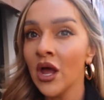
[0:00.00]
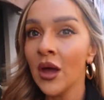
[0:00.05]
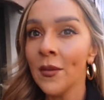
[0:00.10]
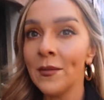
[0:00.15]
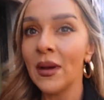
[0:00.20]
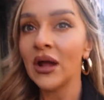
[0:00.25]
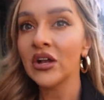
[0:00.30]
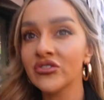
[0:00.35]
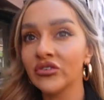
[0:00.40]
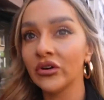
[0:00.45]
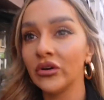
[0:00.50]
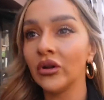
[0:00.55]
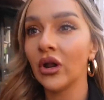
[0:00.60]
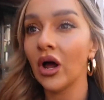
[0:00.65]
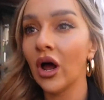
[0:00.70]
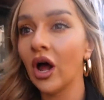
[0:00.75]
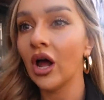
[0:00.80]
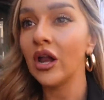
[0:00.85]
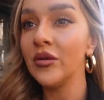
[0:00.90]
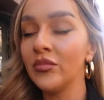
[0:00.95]
metro
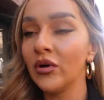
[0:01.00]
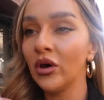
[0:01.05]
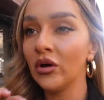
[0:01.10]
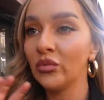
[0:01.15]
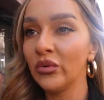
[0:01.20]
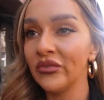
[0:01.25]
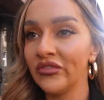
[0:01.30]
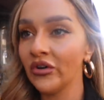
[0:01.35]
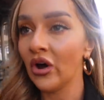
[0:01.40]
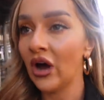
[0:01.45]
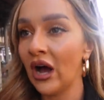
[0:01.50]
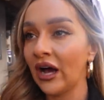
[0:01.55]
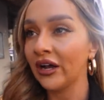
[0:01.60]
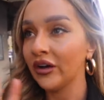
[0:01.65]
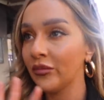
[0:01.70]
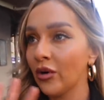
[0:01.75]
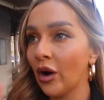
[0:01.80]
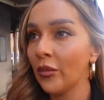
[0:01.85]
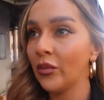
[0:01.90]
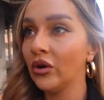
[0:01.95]
line, but we've not had
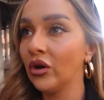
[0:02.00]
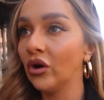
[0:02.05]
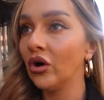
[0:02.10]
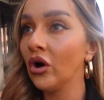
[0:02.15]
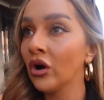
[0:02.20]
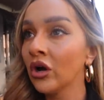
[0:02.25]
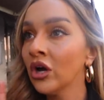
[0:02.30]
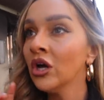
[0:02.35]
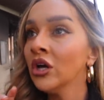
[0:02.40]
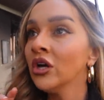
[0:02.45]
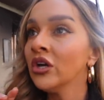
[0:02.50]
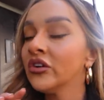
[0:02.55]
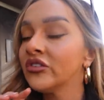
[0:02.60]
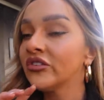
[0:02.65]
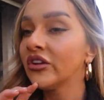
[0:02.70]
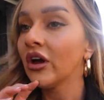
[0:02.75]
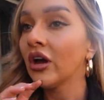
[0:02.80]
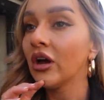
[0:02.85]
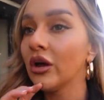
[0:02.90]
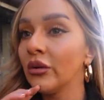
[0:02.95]
a proper look.
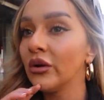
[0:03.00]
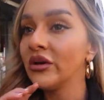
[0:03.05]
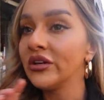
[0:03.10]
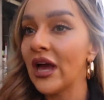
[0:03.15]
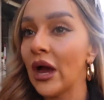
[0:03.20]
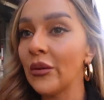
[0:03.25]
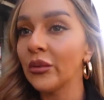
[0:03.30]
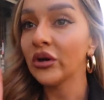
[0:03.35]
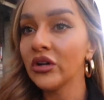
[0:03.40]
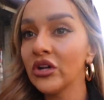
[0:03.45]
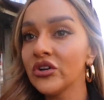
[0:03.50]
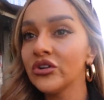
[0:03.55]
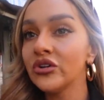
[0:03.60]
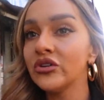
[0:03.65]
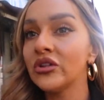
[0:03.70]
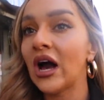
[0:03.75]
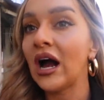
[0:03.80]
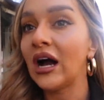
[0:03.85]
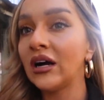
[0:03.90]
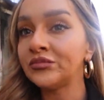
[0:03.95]
So yeah, we're going to do
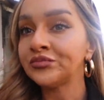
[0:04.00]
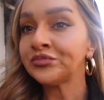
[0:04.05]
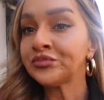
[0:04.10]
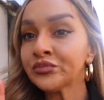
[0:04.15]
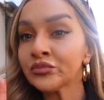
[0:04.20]
that.